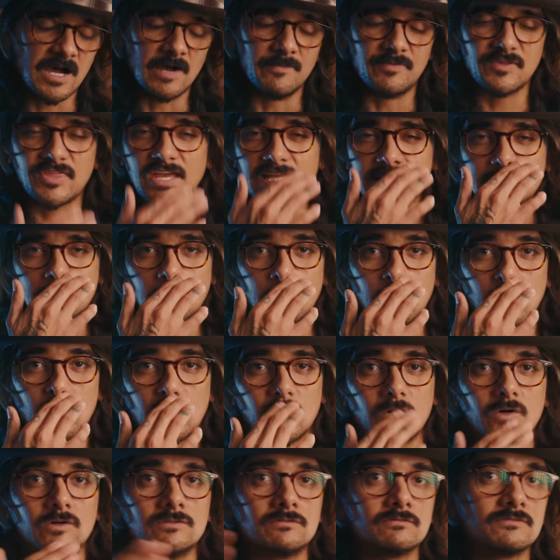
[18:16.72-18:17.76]
Uh, but that's a
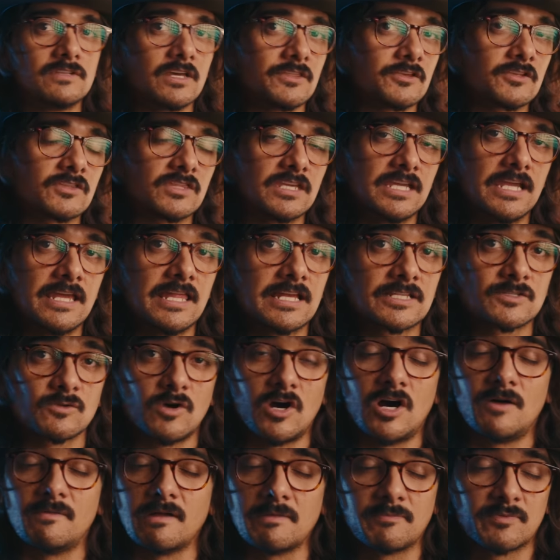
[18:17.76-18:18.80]
whole another thing. That's what
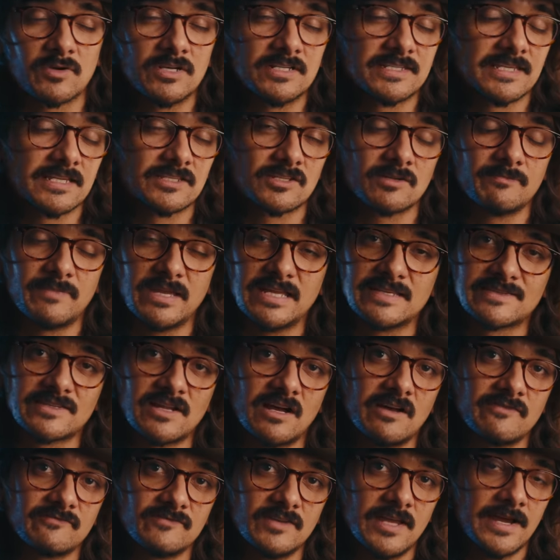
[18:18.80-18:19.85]
all my presets are based
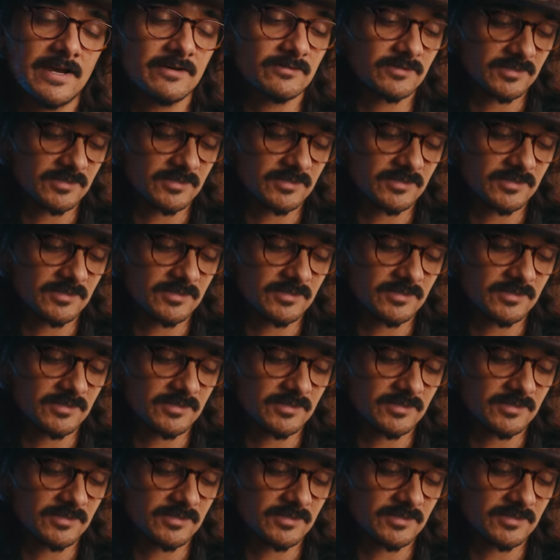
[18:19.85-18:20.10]
off now.